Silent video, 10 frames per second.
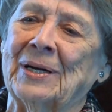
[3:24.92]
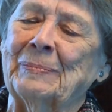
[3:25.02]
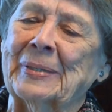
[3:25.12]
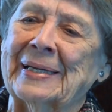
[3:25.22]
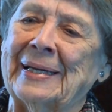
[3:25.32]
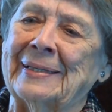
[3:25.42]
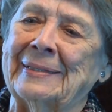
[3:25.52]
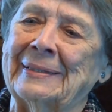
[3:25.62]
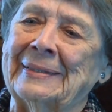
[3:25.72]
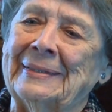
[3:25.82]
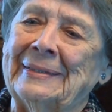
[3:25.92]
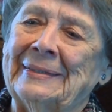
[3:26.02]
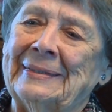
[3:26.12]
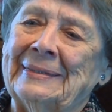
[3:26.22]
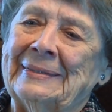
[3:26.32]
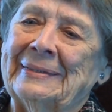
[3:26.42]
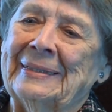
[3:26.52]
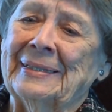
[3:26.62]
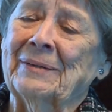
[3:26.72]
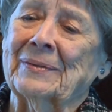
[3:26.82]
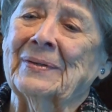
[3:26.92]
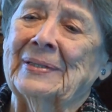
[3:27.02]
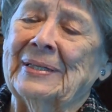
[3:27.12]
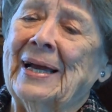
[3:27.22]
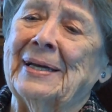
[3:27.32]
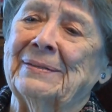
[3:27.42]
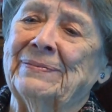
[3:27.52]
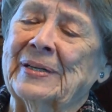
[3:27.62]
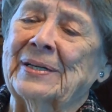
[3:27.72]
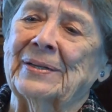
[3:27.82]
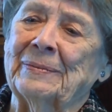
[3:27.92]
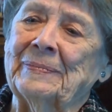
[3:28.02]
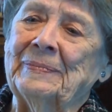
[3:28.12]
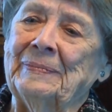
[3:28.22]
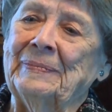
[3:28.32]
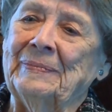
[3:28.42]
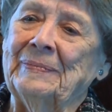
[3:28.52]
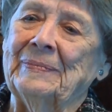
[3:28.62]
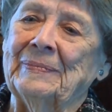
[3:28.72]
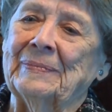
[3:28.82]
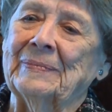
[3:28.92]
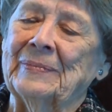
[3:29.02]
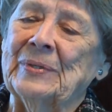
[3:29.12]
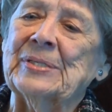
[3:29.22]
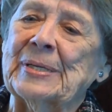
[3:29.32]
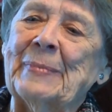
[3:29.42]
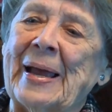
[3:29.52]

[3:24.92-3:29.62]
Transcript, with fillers: complicated, and they were you had to figure them using